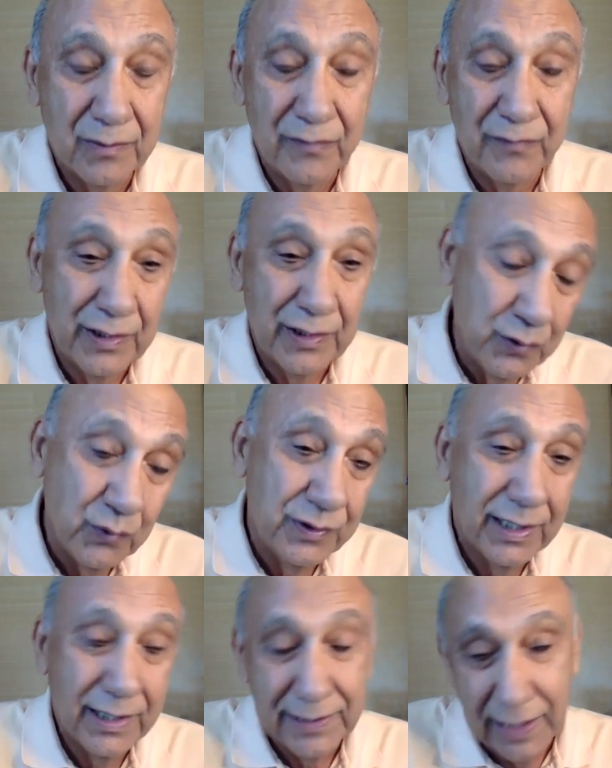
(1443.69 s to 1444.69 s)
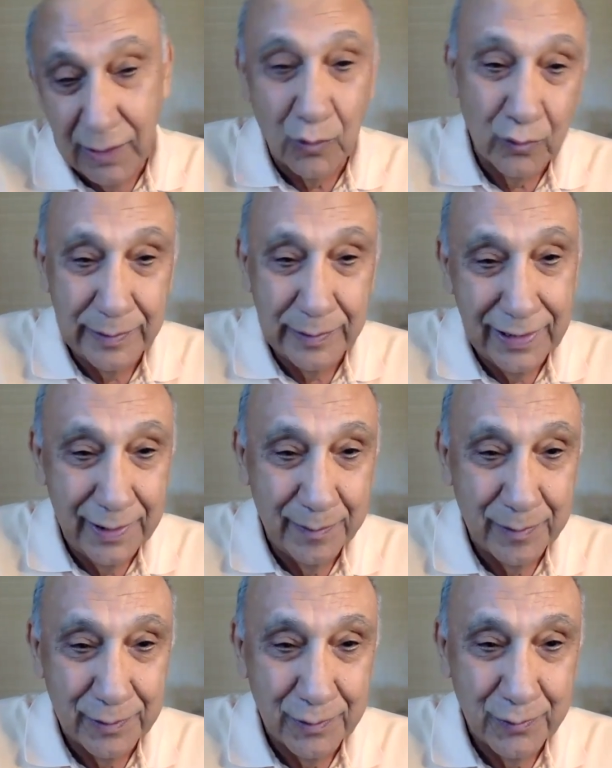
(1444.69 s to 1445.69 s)
if I do that, I won't be
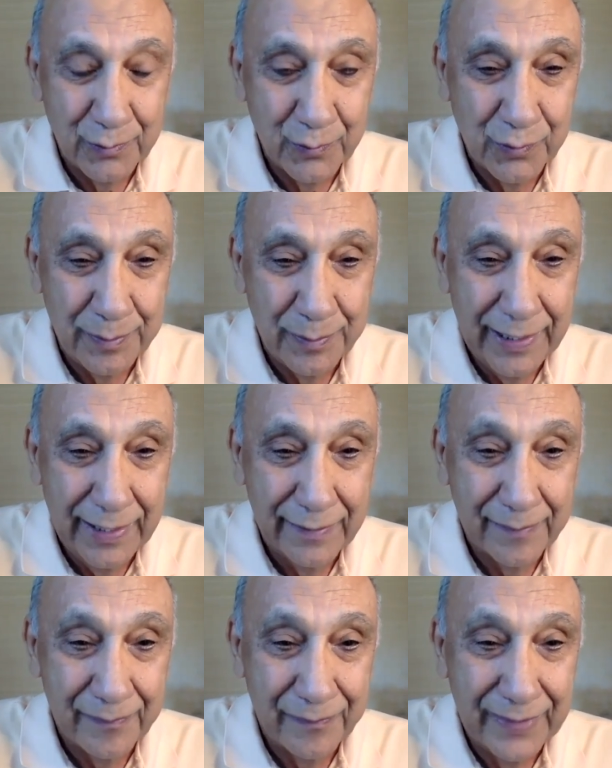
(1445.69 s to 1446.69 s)
able to do the path.